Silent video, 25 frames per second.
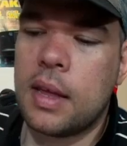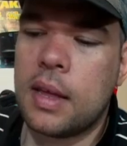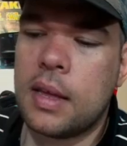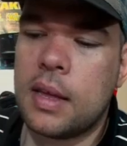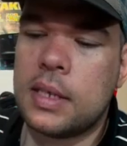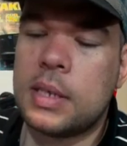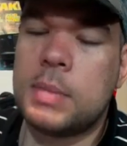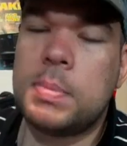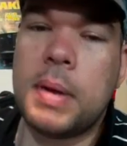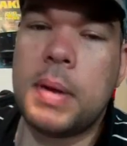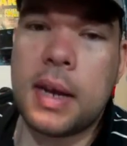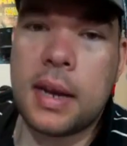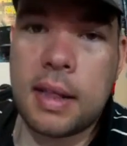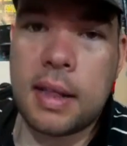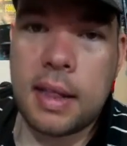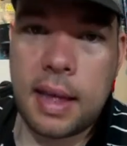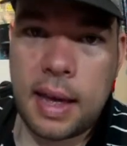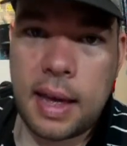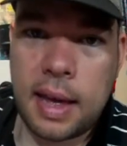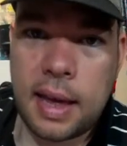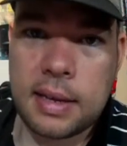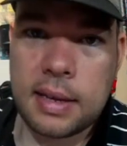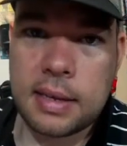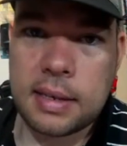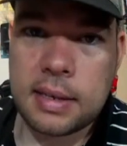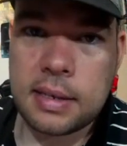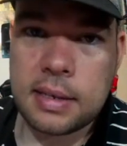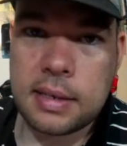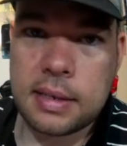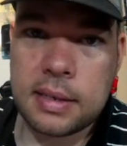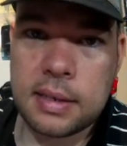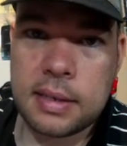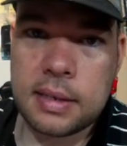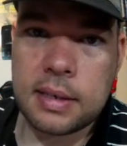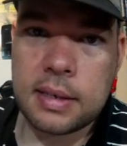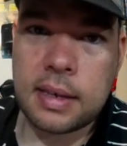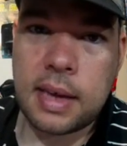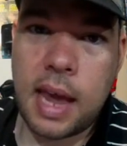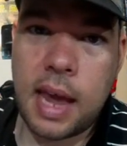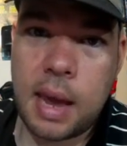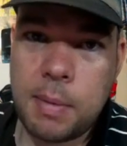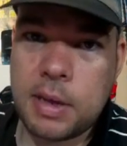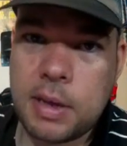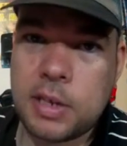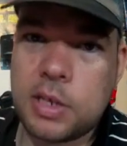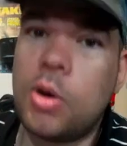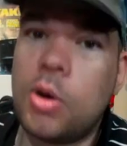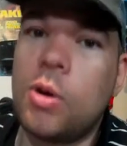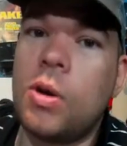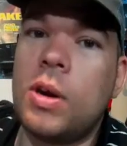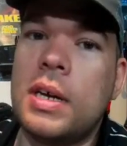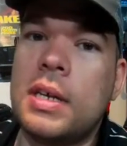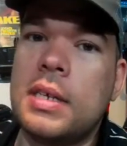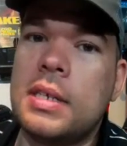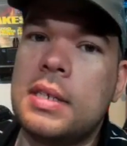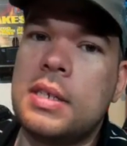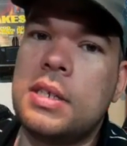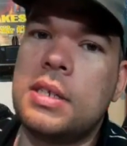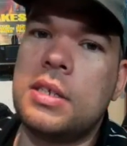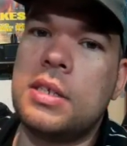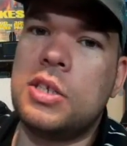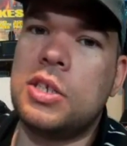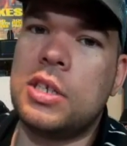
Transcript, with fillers: speaking of that, KB Toys